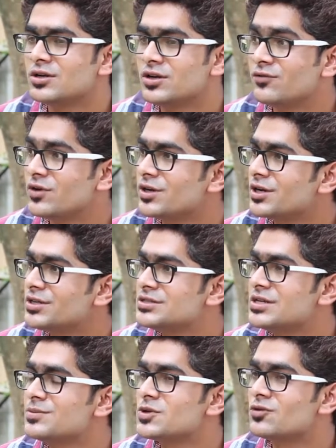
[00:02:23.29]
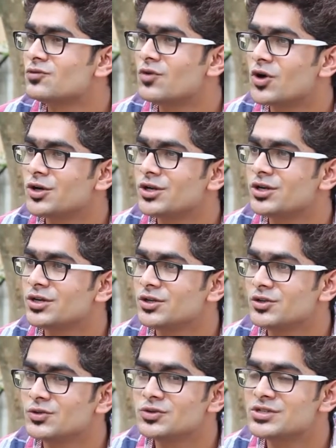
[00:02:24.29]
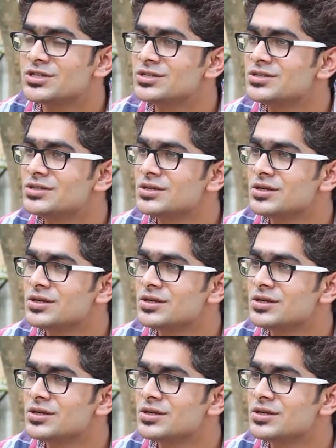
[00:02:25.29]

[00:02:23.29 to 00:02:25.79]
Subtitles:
different concepts of water uses.